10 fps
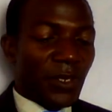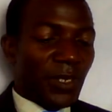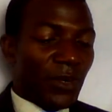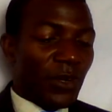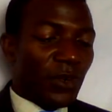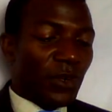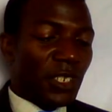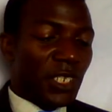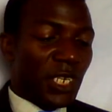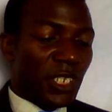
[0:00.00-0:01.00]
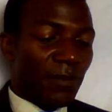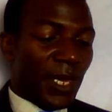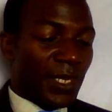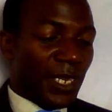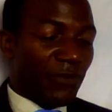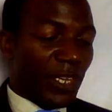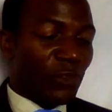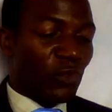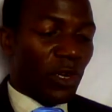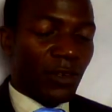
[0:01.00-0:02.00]
2 Corinthians chapter 10
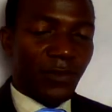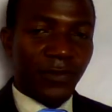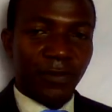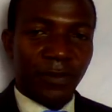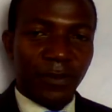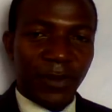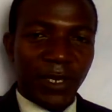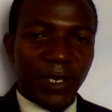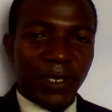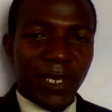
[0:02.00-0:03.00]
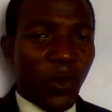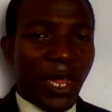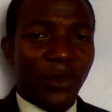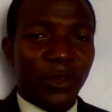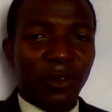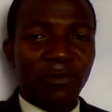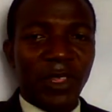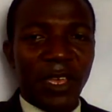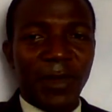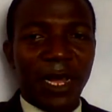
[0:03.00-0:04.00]
verse 12 say we are not of
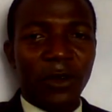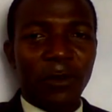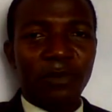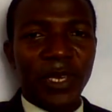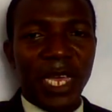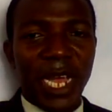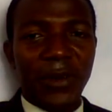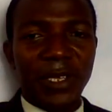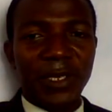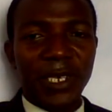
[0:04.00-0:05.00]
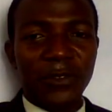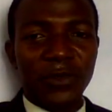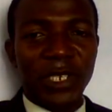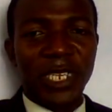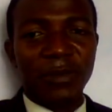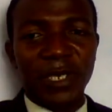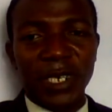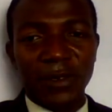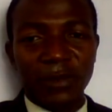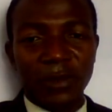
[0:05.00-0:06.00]
them that compare ourselves with
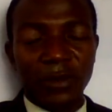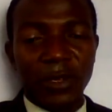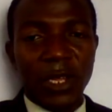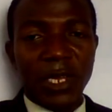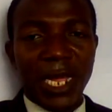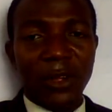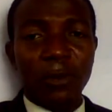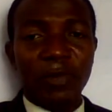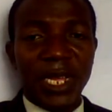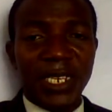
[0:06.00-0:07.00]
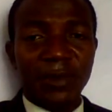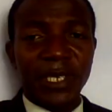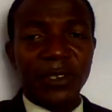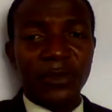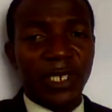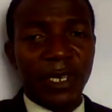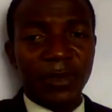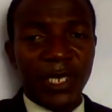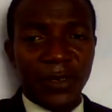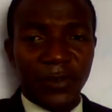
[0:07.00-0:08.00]
themselves, that compare themselves with
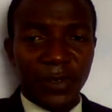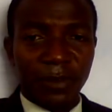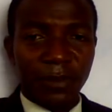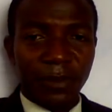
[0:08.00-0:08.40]
themselves.